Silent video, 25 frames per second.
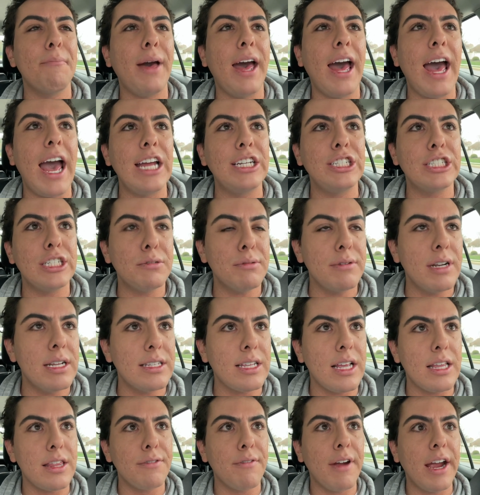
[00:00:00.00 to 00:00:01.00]
but I just want to
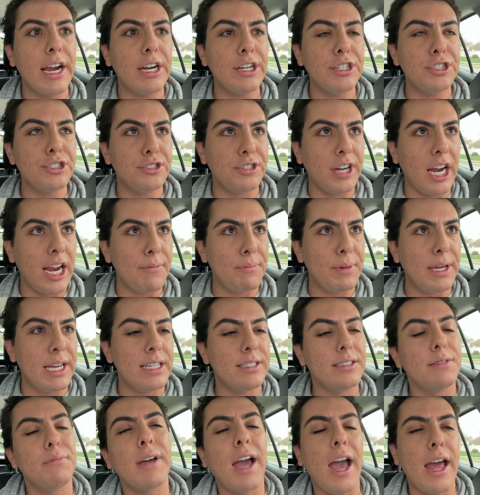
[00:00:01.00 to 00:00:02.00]
set the record straight
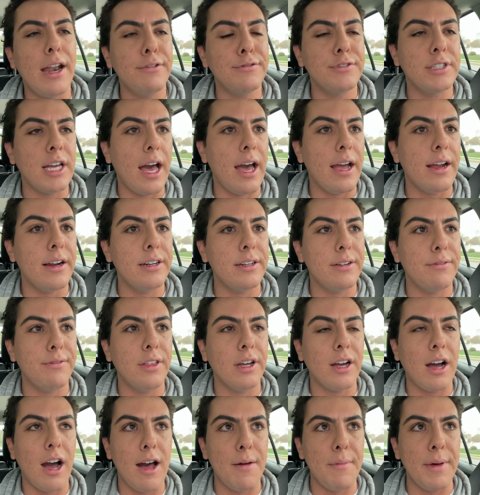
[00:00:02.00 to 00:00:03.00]
because I'm kind of tired of
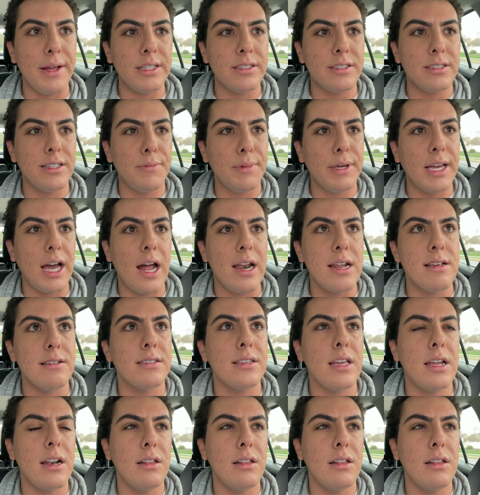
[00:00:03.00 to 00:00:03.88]
the comments, to be honest.